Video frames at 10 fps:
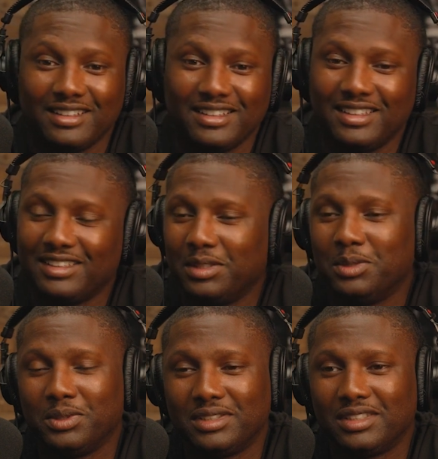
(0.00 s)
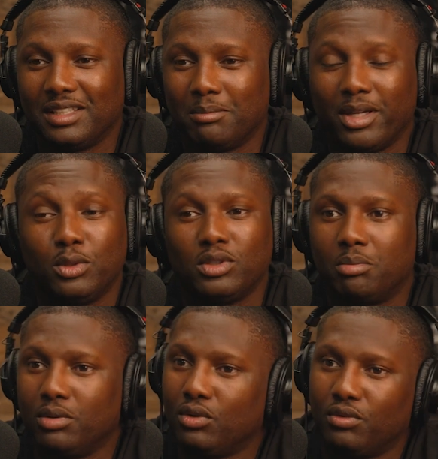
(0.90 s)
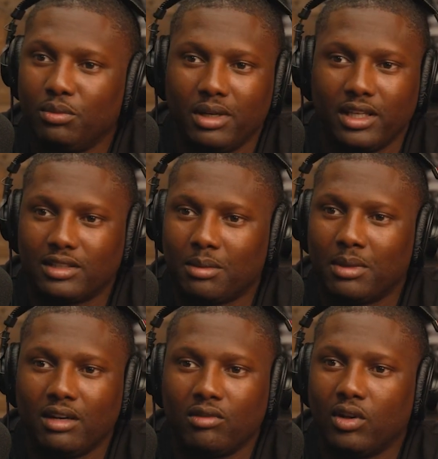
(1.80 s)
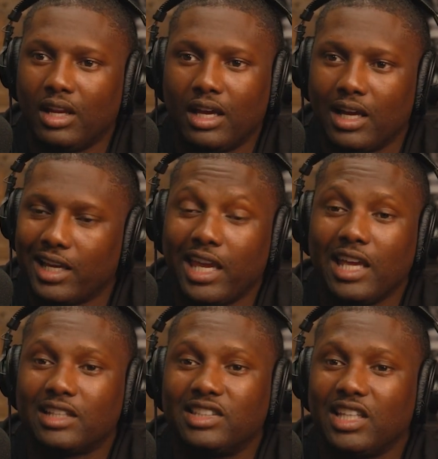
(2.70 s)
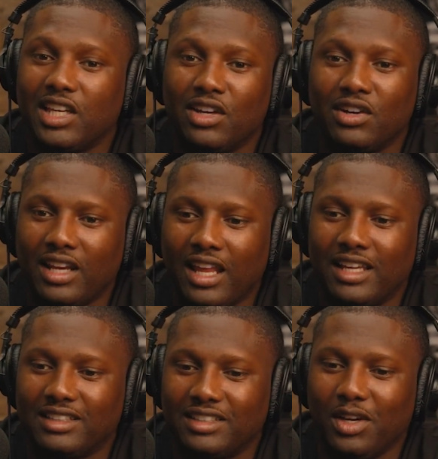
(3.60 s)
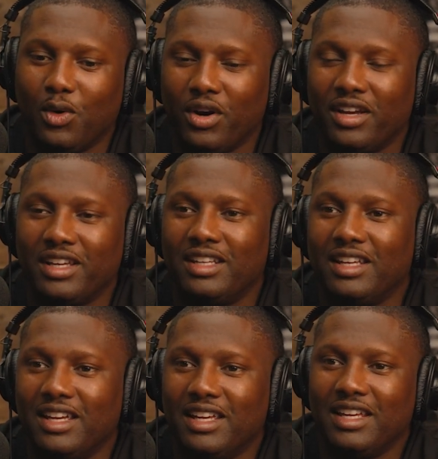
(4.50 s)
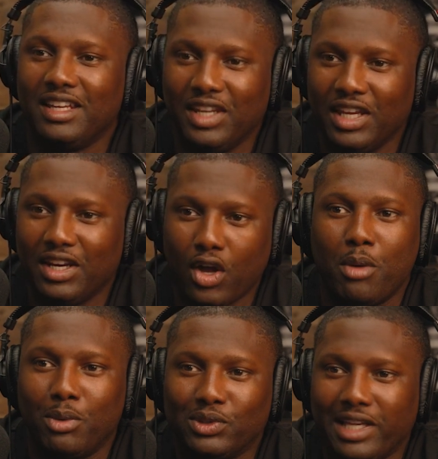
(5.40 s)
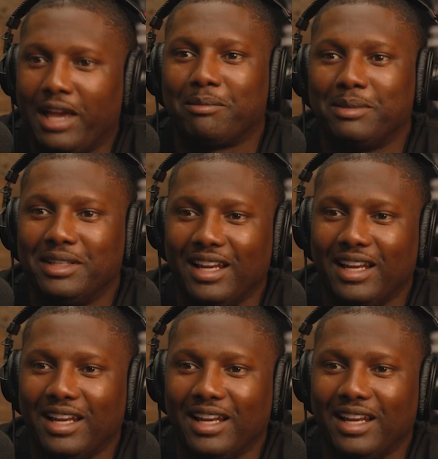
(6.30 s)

But it was a beautiful place. I'm not even gonna lie. I can't sit here and lie and say Oregon didn't almost have me.